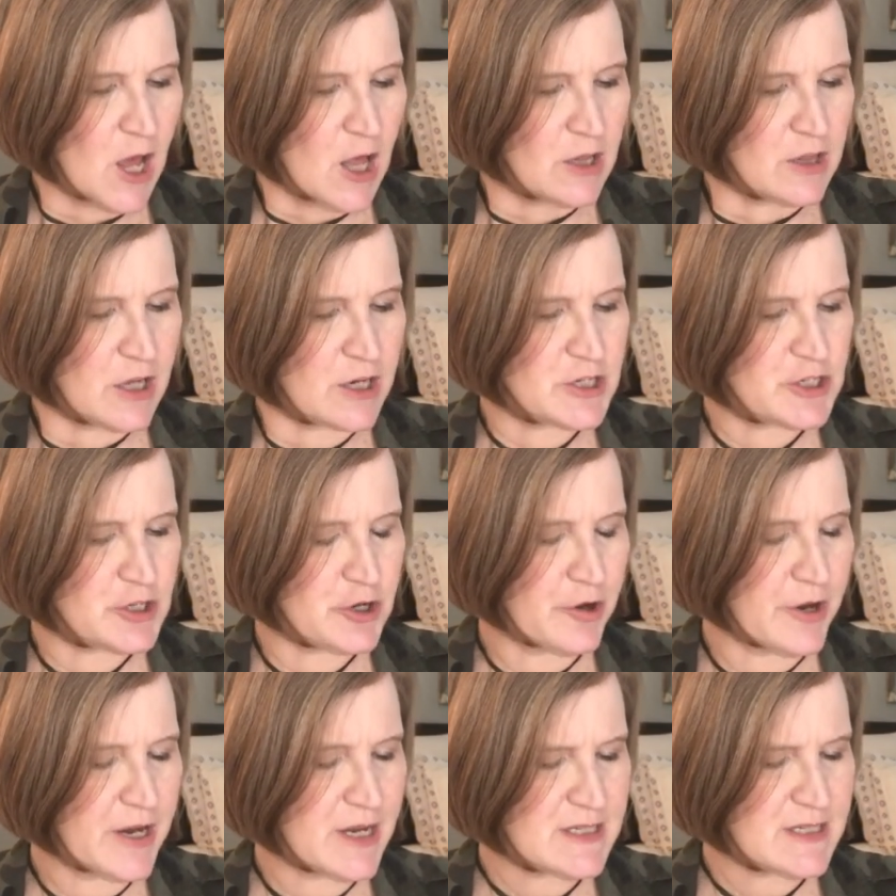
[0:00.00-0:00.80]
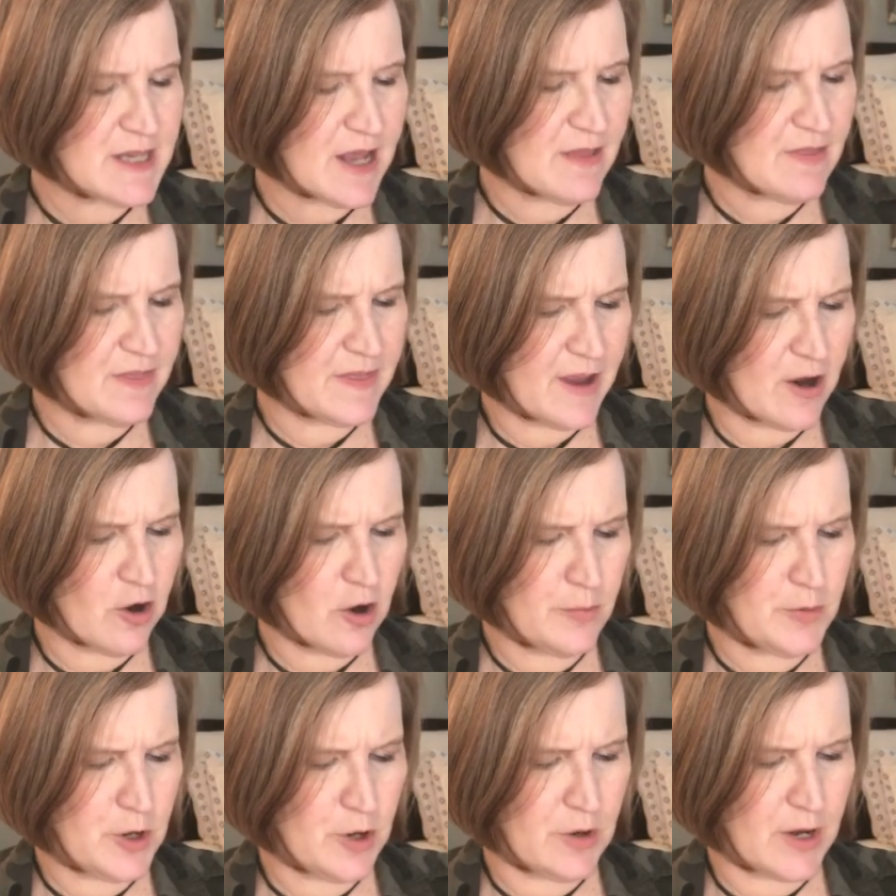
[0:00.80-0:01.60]
Luxurious and
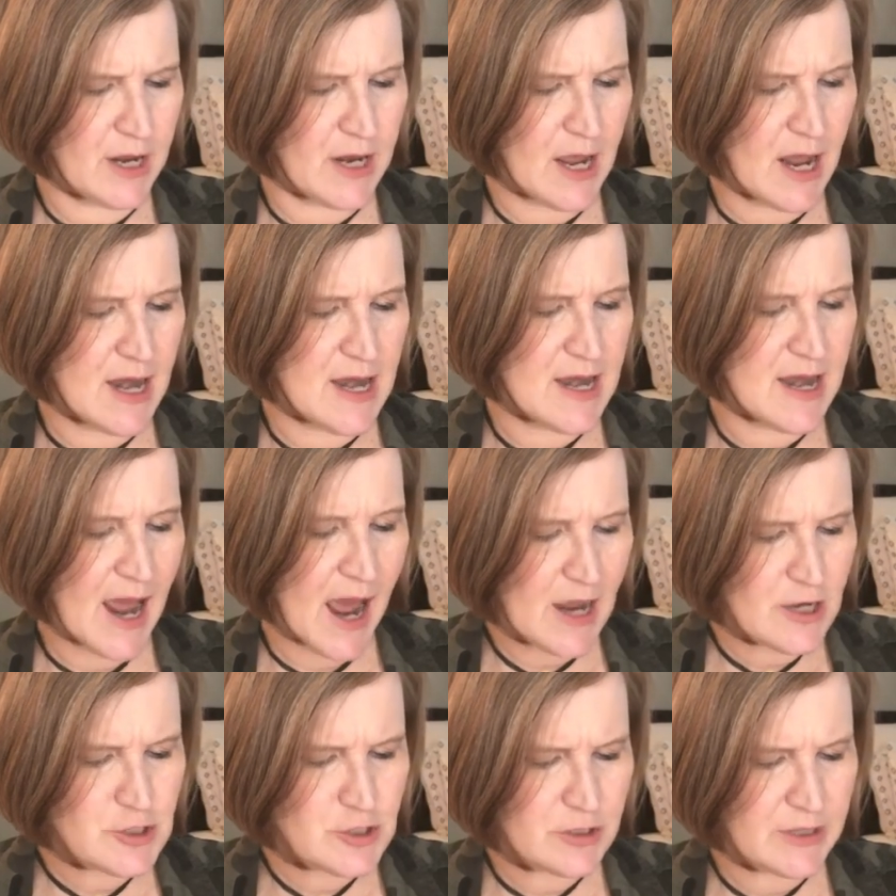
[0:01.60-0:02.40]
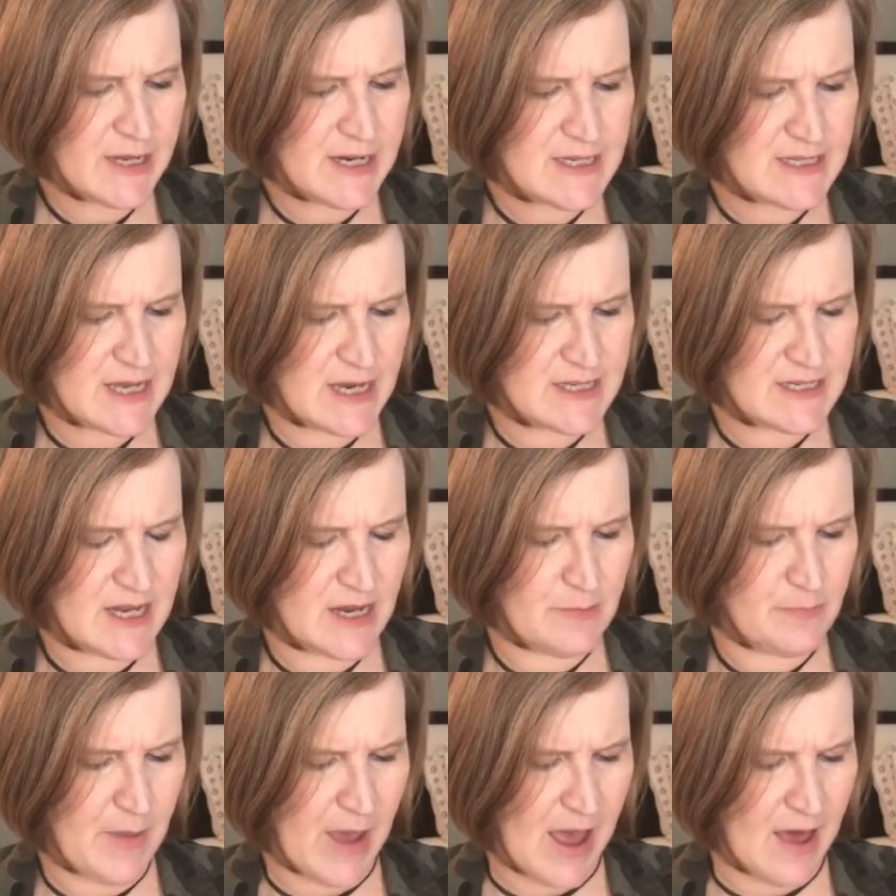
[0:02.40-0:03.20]
therapeutic, naturally
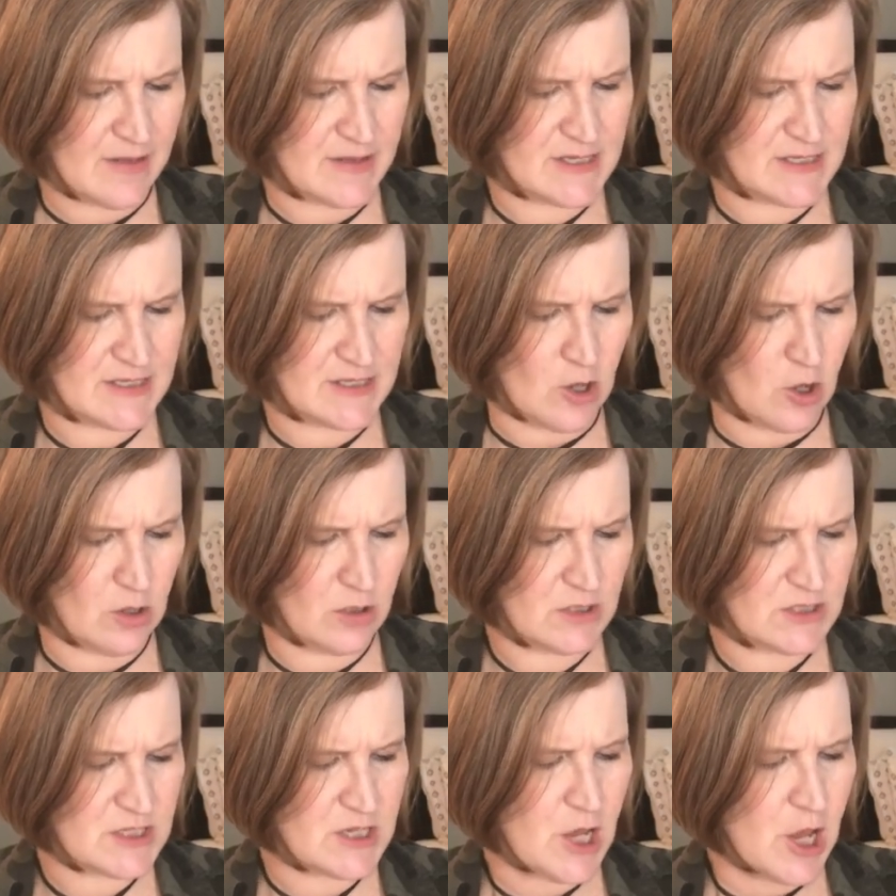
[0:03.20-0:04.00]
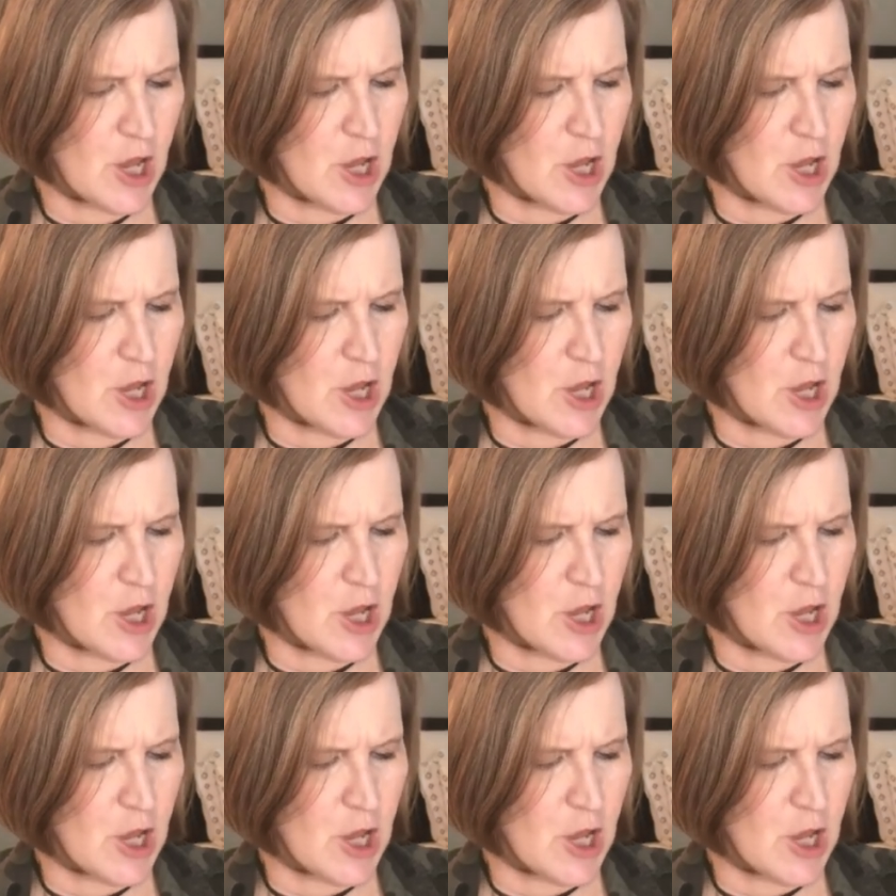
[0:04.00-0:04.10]
scented bath salts.